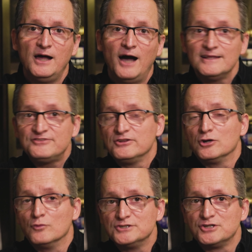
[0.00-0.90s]
At least in
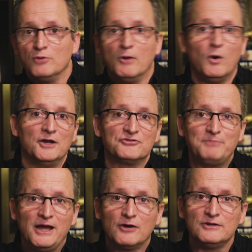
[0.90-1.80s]
the original, Moana's
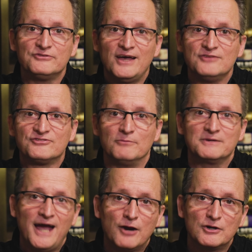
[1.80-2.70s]
parents had
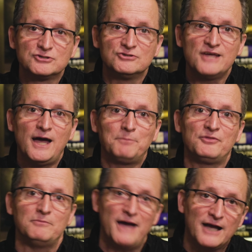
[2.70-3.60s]
some character
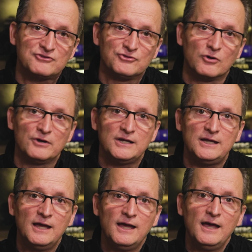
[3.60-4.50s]
depth and
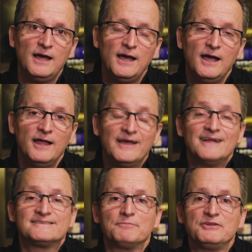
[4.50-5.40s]
backstory. They
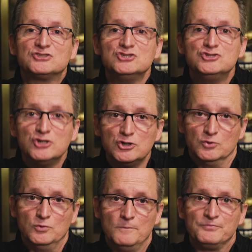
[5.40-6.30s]
had something to
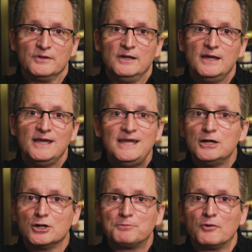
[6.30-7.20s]
do.
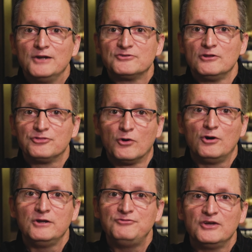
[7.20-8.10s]
Here, parental
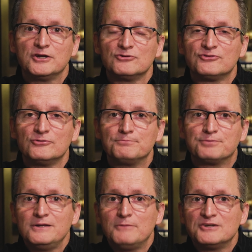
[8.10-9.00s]
authority figures are
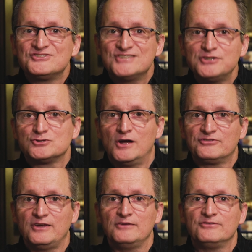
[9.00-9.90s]
pretty much set
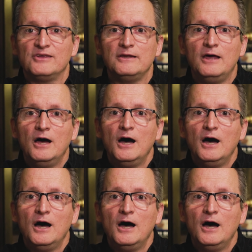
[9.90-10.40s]
dressings and